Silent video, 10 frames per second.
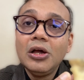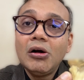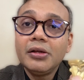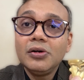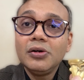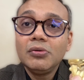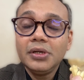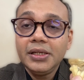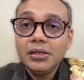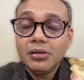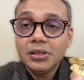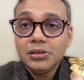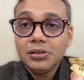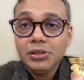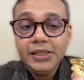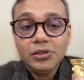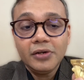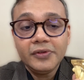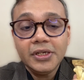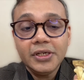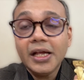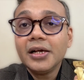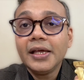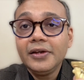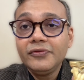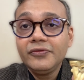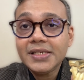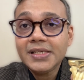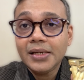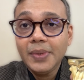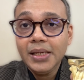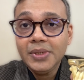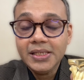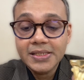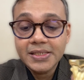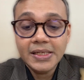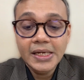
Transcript: on the teeth of the young infants and babies.